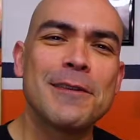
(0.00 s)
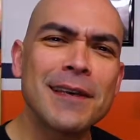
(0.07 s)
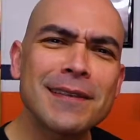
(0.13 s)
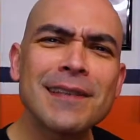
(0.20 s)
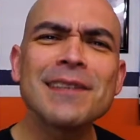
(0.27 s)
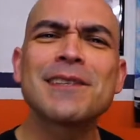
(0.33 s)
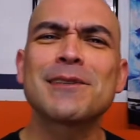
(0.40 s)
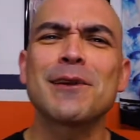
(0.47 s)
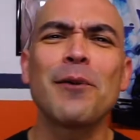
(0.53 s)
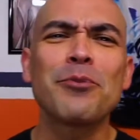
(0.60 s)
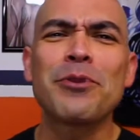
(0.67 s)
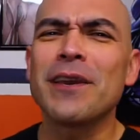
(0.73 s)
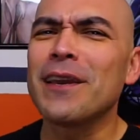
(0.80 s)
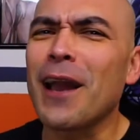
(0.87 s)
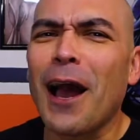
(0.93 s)
This is
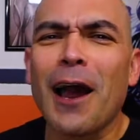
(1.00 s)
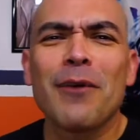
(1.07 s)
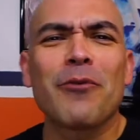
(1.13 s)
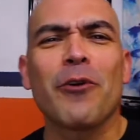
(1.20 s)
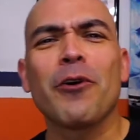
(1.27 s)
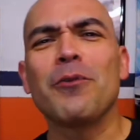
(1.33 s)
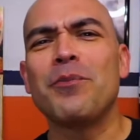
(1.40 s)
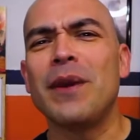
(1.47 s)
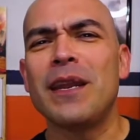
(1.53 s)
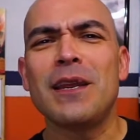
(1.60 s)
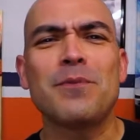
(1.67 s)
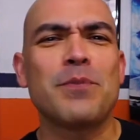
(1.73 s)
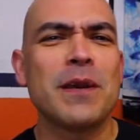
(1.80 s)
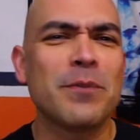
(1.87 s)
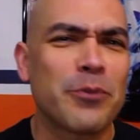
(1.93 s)
something I've heard many
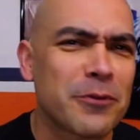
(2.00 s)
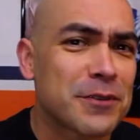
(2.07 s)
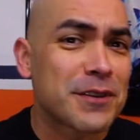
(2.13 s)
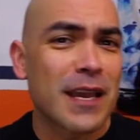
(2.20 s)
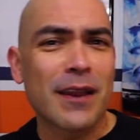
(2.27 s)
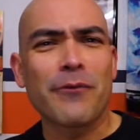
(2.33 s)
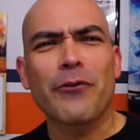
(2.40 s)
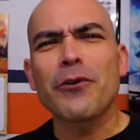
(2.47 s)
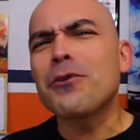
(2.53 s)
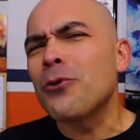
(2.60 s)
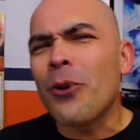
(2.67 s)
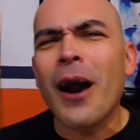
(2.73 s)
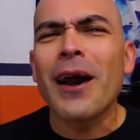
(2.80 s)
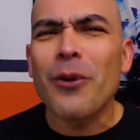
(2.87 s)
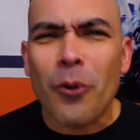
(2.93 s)
people saying for
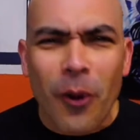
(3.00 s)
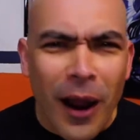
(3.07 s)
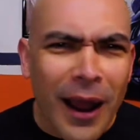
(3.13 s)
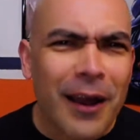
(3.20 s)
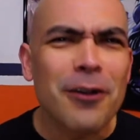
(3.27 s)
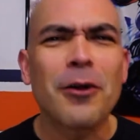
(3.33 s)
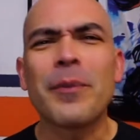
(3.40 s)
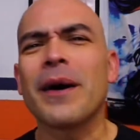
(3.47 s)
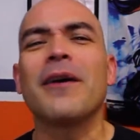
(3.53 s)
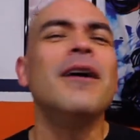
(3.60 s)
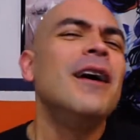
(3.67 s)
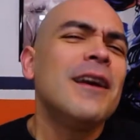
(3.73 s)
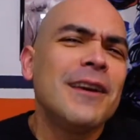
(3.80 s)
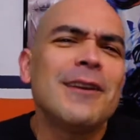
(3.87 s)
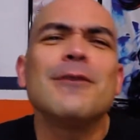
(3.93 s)
quite a while about,
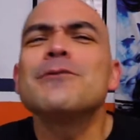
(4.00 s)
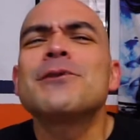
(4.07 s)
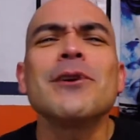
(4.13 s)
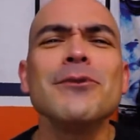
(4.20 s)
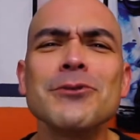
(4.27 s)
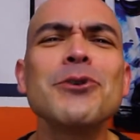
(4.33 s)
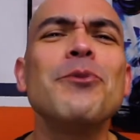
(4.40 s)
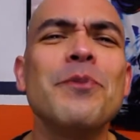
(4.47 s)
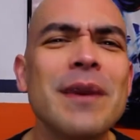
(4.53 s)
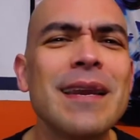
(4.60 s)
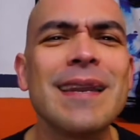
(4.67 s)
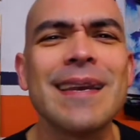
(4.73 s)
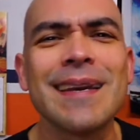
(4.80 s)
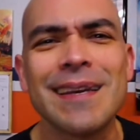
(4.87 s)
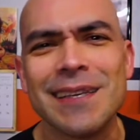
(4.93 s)
you know, social
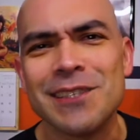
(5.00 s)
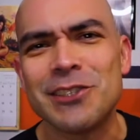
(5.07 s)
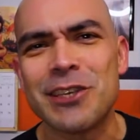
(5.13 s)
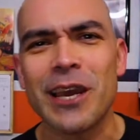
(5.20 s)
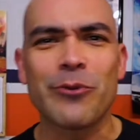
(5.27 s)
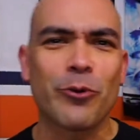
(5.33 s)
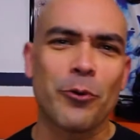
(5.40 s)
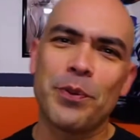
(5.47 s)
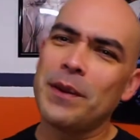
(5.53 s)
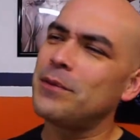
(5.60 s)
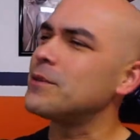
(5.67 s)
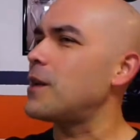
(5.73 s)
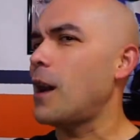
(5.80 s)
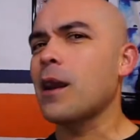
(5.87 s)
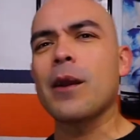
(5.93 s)
media in general. People
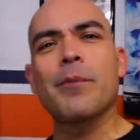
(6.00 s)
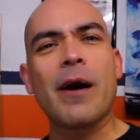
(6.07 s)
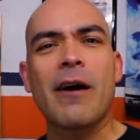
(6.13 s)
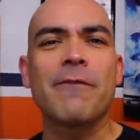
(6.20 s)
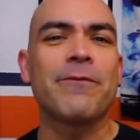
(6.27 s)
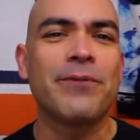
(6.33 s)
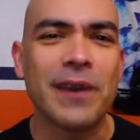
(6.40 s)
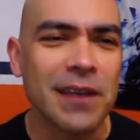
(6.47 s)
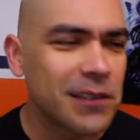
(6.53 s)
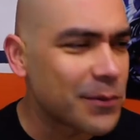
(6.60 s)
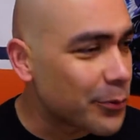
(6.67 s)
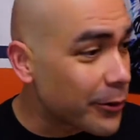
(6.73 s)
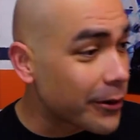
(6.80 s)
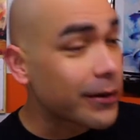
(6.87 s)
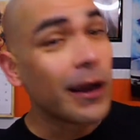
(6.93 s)
talk about
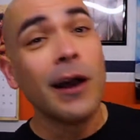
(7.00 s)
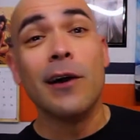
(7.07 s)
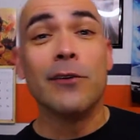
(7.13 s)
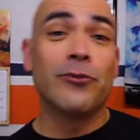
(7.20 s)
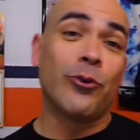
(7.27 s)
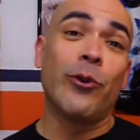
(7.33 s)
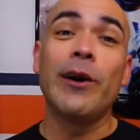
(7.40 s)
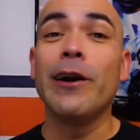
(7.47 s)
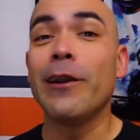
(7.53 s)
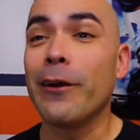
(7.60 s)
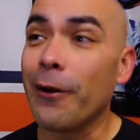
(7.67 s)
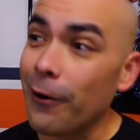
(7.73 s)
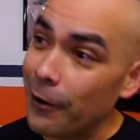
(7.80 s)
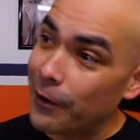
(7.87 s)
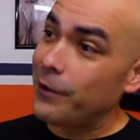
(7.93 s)
Facebook,
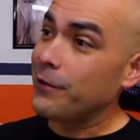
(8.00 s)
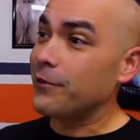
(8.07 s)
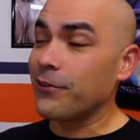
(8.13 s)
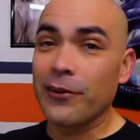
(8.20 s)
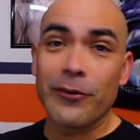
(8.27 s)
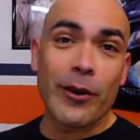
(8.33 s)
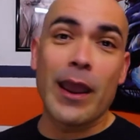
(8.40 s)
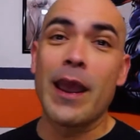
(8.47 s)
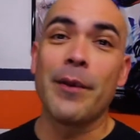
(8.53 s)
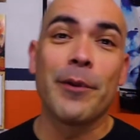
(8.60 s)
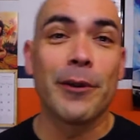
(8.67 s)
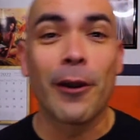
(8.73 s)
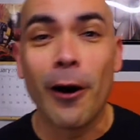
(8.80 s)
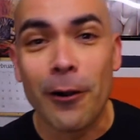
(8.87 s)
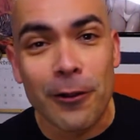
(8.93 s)
Twitter, Instagram,
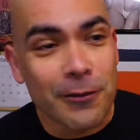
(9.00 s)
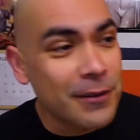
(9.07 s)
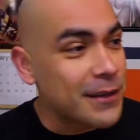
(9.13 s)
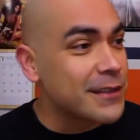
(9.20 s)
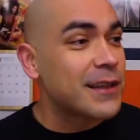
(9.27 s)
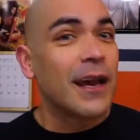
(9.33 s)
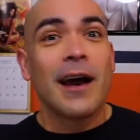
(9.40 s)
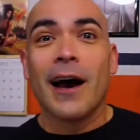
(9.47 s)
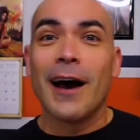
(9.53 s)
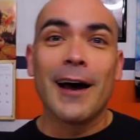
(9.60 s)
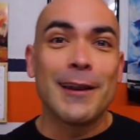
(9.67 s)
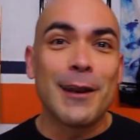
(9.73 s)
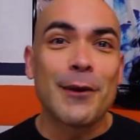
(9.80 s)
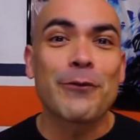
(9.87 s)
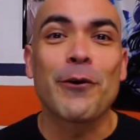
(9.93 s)
and all of these uh,
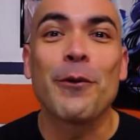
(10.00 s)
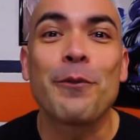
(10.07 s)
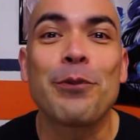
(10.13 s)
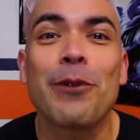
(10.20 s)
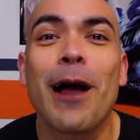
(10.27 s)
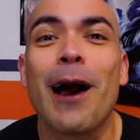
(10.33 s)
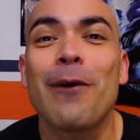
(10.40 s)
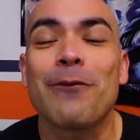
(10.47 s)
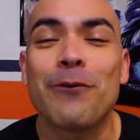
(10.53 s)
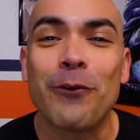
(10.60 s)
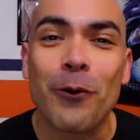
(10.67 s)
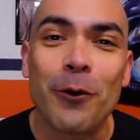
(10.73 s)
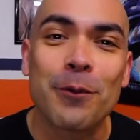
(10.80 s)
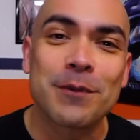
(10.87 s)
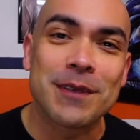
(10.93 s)
different
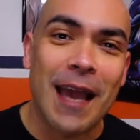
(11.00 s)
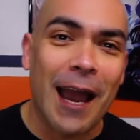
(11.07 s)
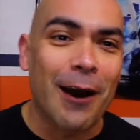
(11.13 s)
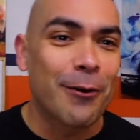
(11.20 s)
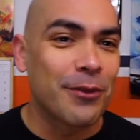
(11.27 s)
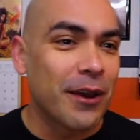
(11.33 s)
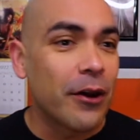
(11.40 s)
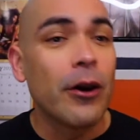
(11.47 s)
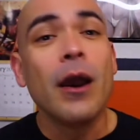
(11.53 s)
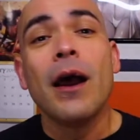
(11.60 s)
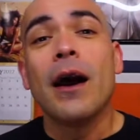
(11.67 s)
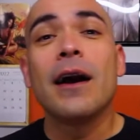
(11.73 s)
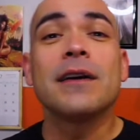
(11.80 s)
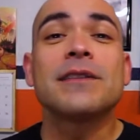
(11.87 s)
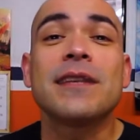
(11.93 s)
platforms out there,
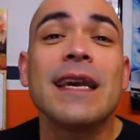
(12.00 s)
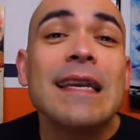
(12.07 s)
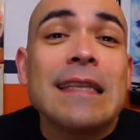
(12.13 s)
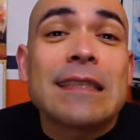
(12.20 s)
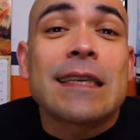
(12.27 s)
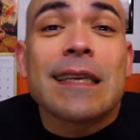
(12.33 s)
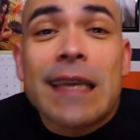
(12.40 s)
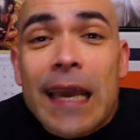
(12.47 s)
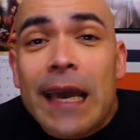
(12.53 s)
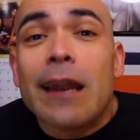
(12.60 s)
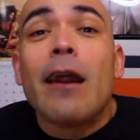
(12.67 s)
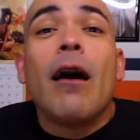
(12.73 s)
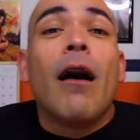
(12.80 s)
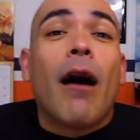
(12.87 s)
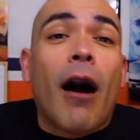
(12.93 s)
uh, saying to get
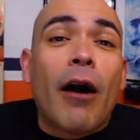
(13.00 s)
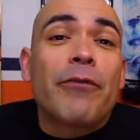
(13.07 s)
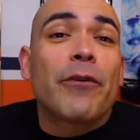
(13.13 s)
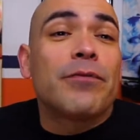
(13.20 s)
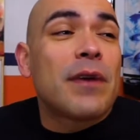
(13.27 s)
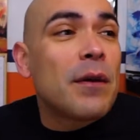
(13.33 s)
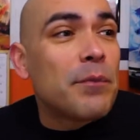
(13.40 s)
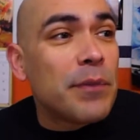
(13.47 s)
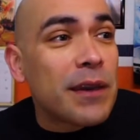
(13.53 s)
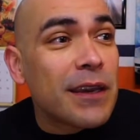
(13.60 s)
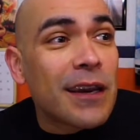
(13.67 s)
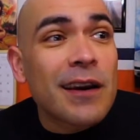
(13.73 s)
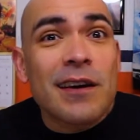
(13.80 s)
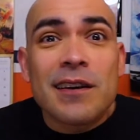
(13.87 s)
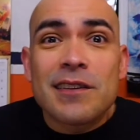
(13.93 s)
off of them
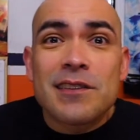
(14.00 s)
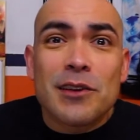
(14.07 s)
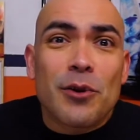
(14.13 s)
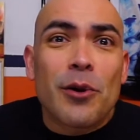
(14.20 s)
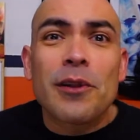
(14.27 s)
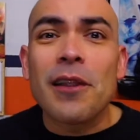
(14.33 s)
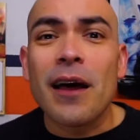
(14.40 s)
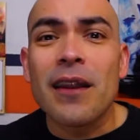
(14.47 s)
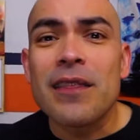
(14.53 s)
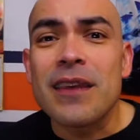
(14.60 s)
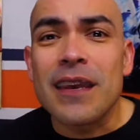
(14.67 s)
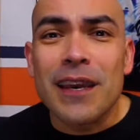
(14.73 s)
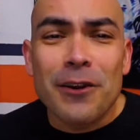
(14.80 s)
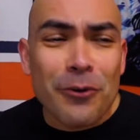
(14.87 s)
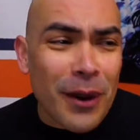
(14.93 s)
because you know a lot of
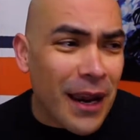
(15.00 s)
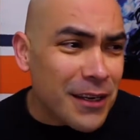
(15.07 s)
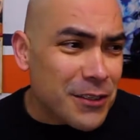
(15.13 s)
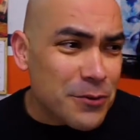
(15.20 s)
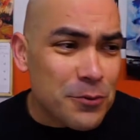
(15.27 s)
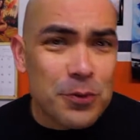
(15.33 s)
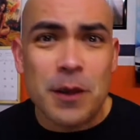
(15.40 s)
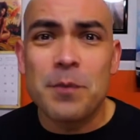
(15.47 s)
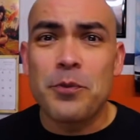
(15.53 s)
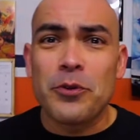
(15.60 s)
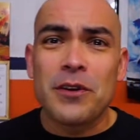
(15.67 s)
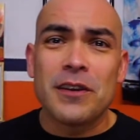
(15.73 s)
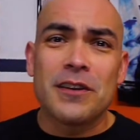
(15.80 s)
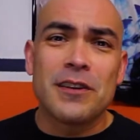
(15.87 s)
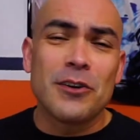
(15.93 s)
the interactions people
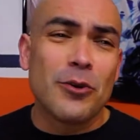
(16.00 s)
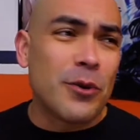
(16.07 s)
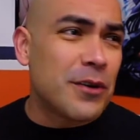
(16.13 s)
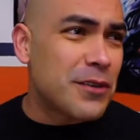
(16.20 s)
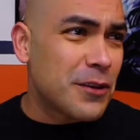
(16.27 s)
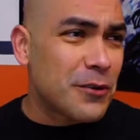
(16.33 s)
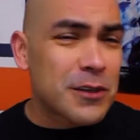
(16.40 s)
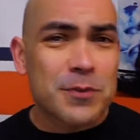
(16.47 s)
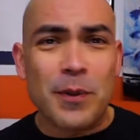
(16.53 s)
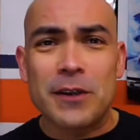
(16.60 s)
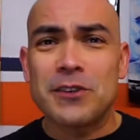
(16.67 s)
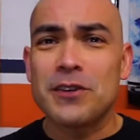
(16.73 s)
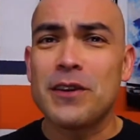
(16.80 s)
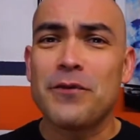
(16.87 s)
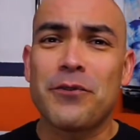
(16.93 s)
you deal with, you know,
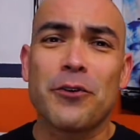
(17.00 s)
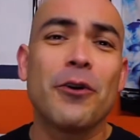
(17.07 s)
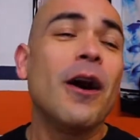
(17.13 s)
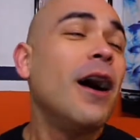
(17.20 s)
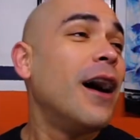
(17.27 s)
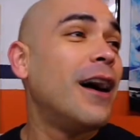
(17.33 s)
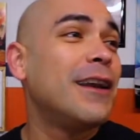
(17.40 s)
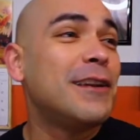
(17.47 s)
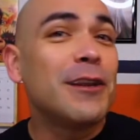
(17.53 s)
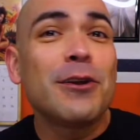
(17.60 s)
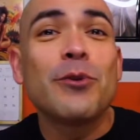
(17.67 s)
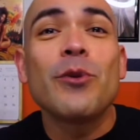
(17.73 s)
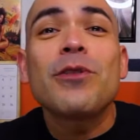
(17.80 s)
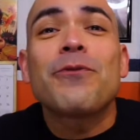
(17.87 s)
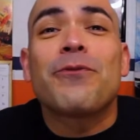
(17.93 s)
especially if you're uh,
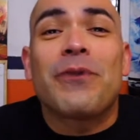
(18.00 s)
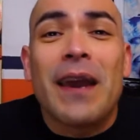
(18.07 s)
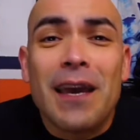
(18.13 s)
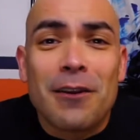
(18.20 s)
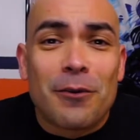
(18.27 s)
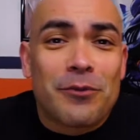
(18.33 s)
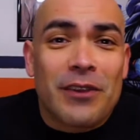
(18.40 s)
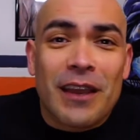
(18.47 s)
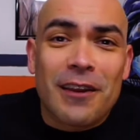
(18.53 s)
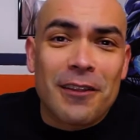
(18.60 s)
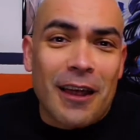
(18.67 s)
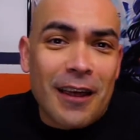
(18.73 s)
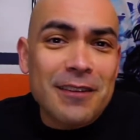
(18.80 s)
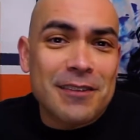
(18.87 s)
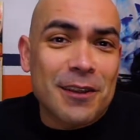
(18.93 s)
dealing with fandoms, like a
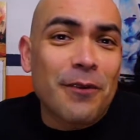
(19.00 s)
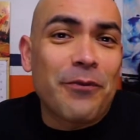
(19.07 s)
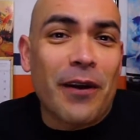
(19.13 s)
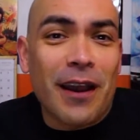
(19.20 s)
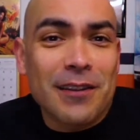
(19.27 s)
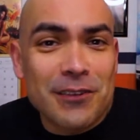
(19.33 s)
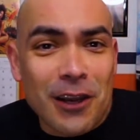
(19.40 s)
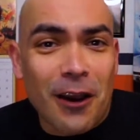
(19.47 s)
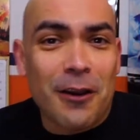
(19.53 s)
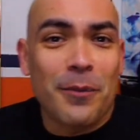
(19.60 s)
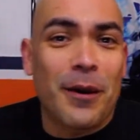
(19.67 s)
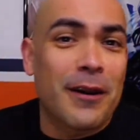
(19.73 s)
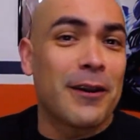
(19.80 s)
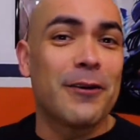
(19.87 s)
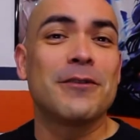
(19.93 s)
lot of stuff I talk
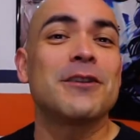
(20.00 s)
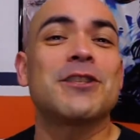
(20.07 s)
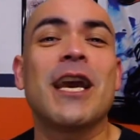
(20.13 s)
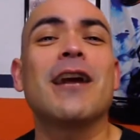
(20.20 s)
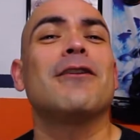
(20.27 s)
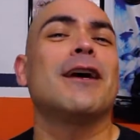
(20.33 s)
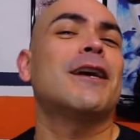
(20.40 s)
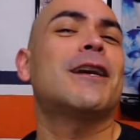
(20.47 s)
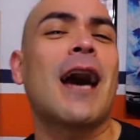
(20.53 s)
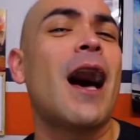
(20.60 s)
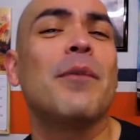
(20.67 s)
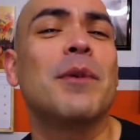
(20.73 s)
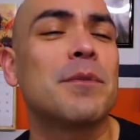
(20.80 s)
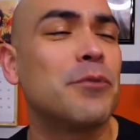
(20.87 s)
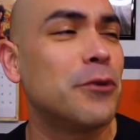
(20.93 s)
about here on the channel, like
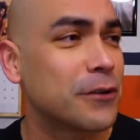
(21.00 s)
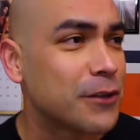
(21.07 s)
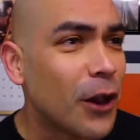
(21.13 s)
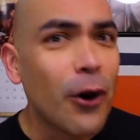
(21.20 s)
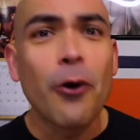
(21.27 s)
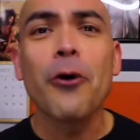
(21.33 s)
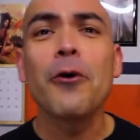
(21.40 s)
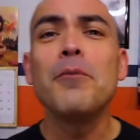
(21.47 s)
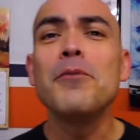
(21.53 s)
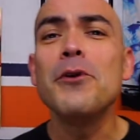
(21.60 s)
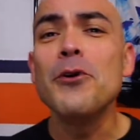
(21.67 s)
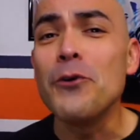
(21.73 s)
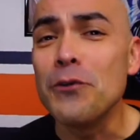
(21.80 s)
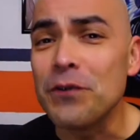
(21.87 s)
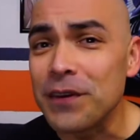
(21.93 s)
comic books or
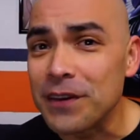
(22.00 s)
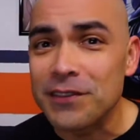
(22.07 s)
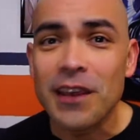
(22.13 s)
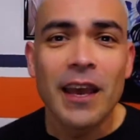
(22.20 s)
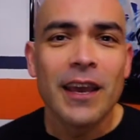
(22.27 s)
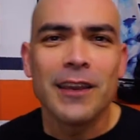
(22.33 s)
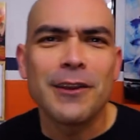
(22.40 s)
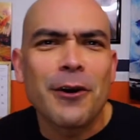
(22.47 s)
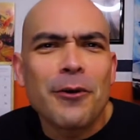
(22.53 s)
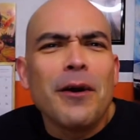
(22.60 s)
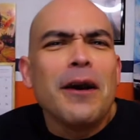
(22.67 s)
movies. You know,